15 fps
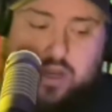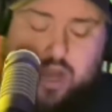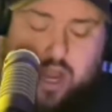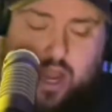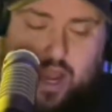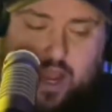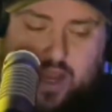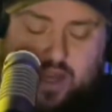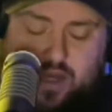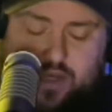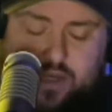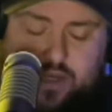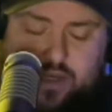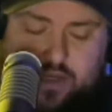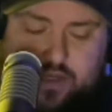had
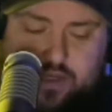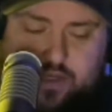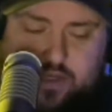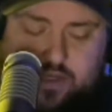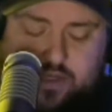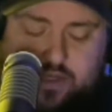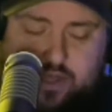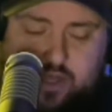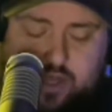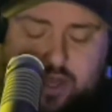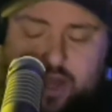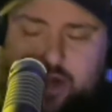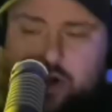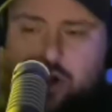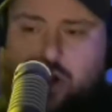
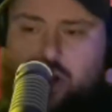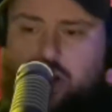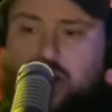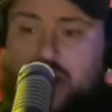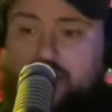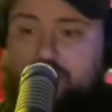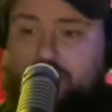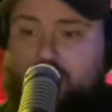hit her life